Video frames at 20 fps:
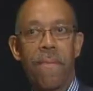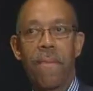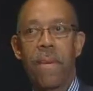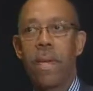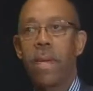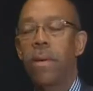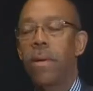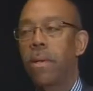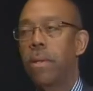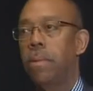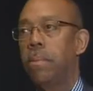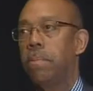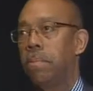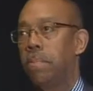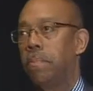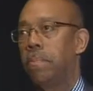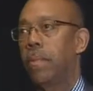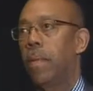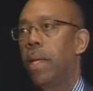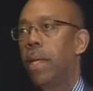here
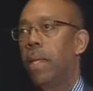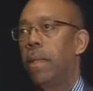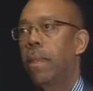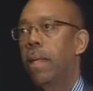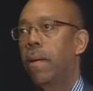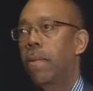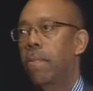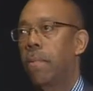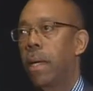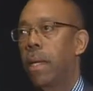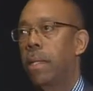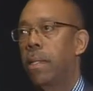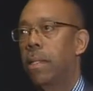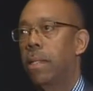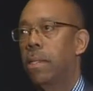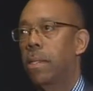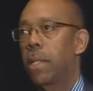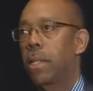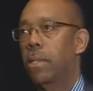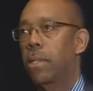that have made
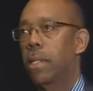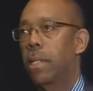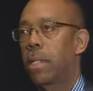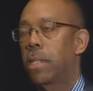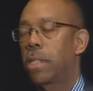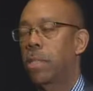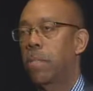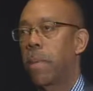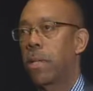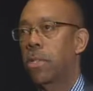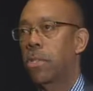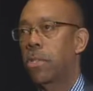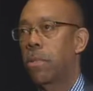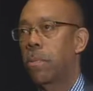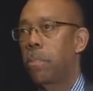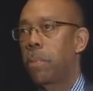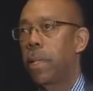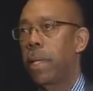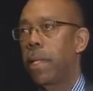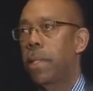this such a special
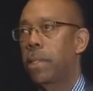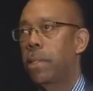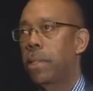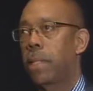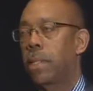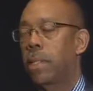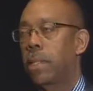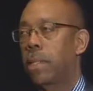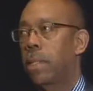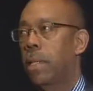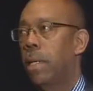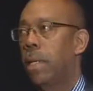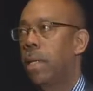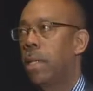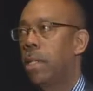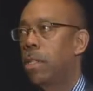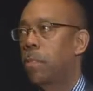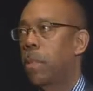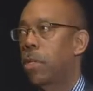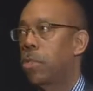place, such a
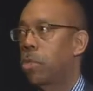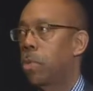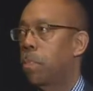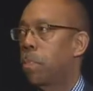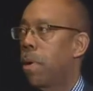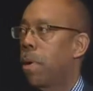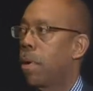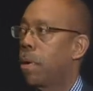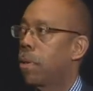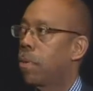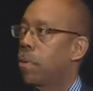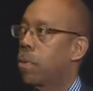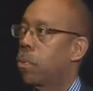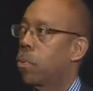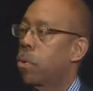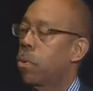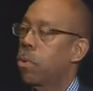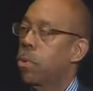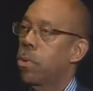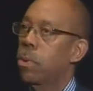special part of the
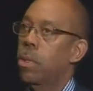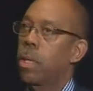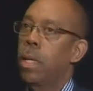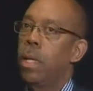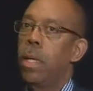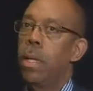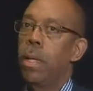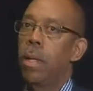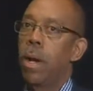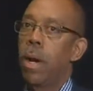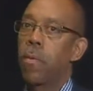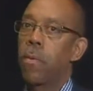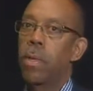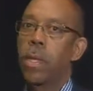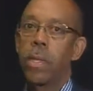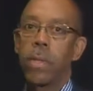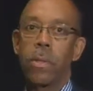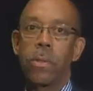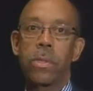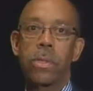world, are
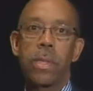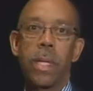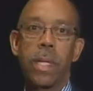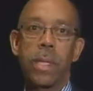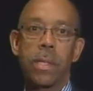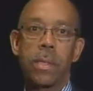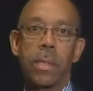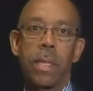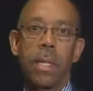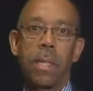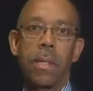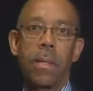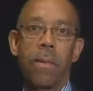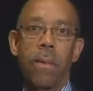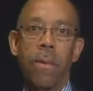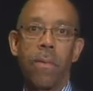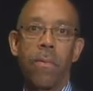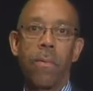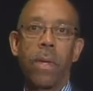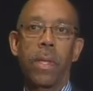really those things that
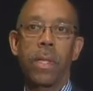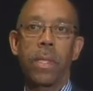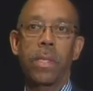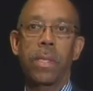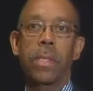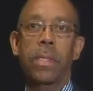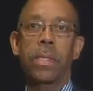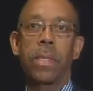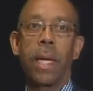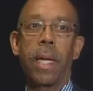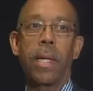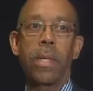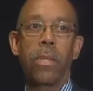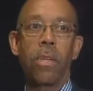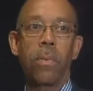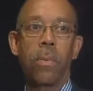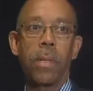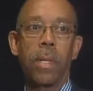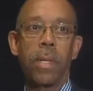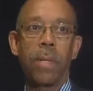really sustain
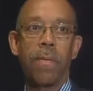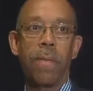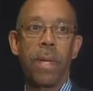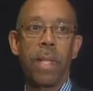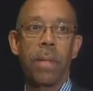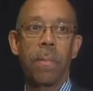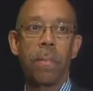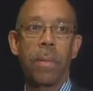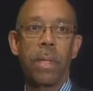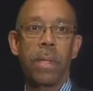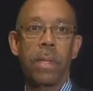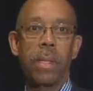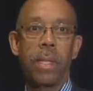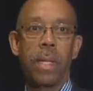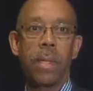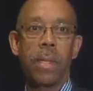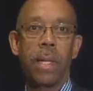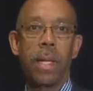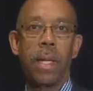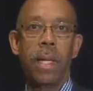human development
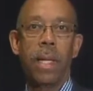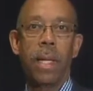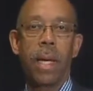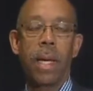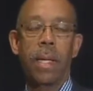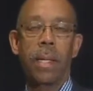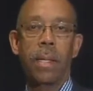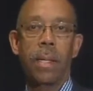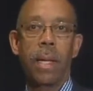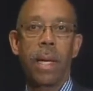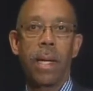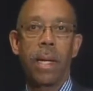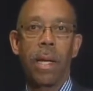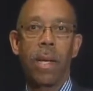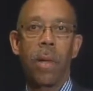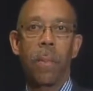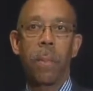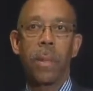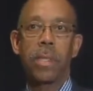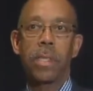and, and, and
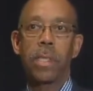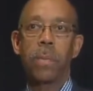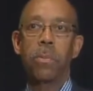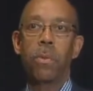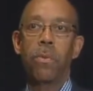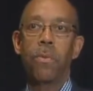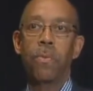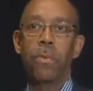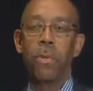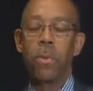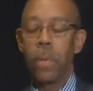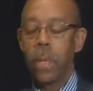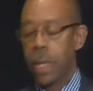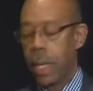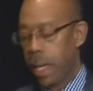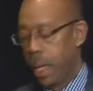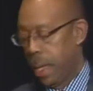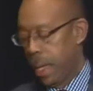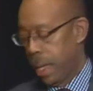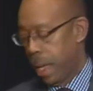help us to move forward.
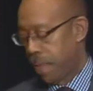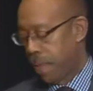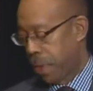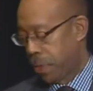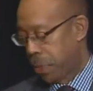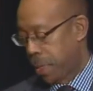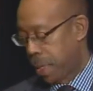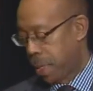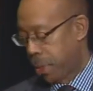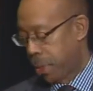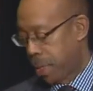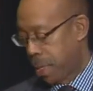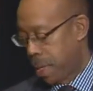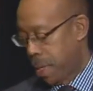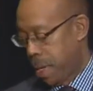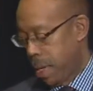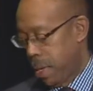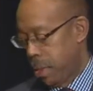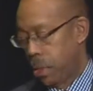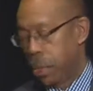If I think of the,
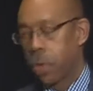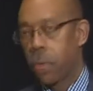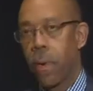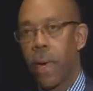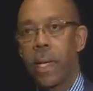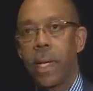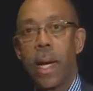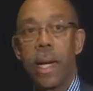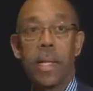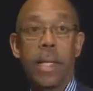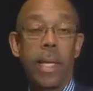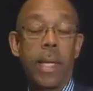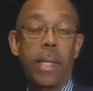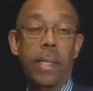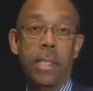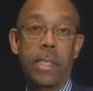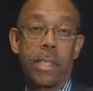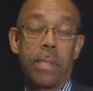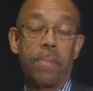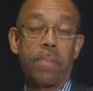the great
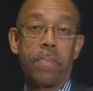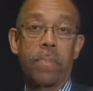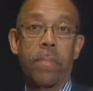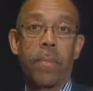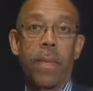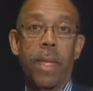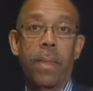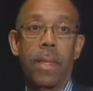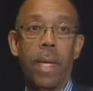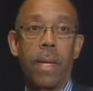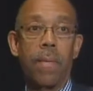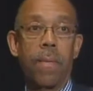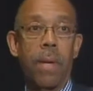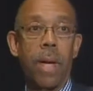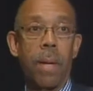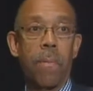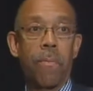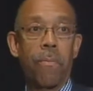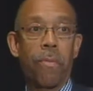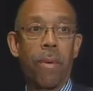ideas that have
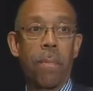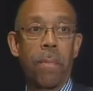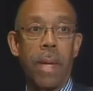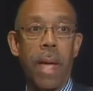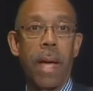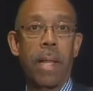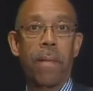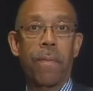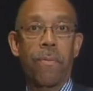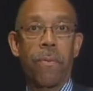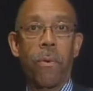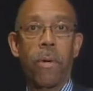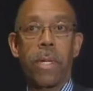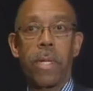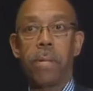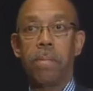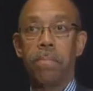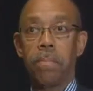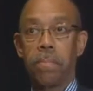come from California,